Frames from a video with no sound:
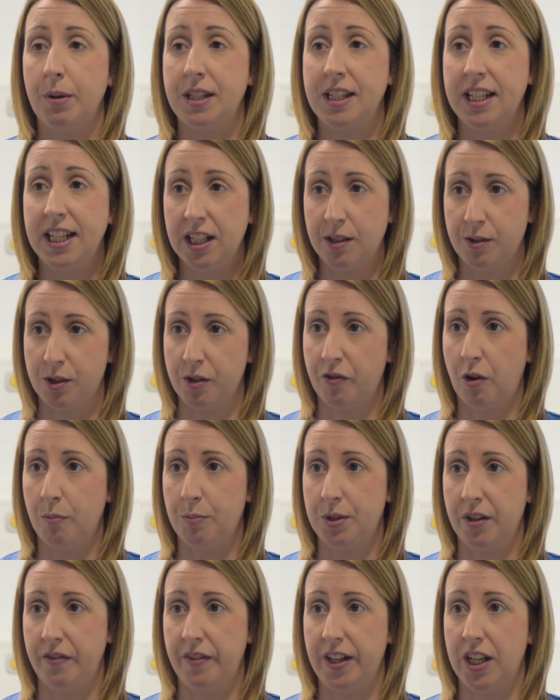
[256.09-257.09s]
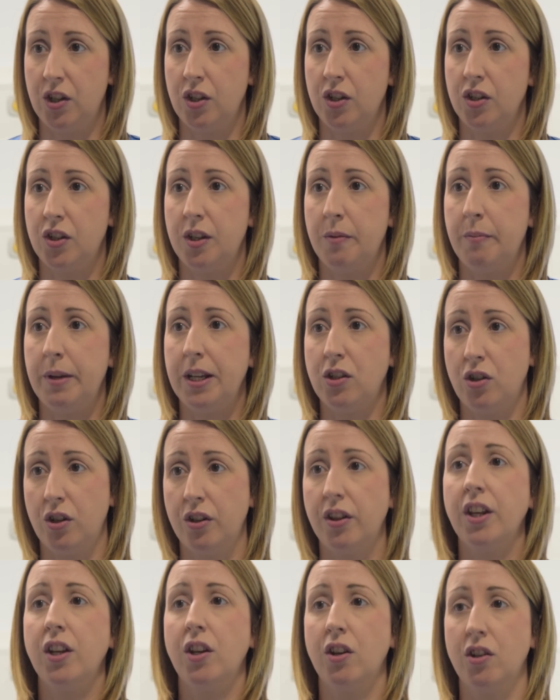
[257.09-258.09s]
a series of observations to make sure
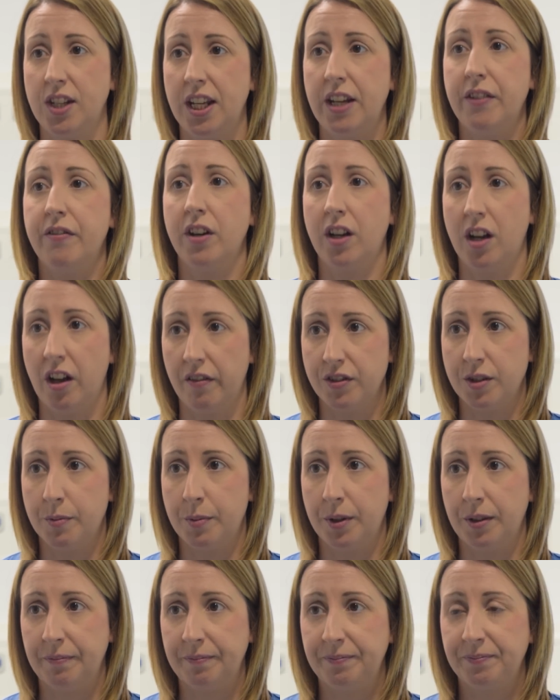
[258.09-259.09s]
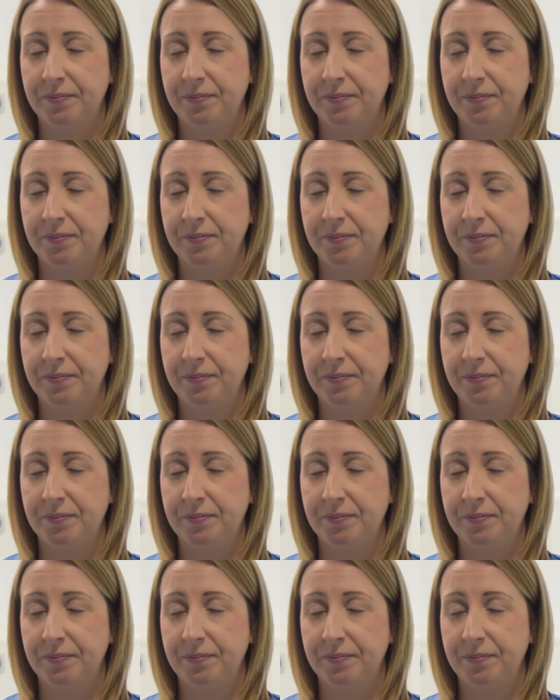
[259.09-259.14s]
that you're safe and comfortable.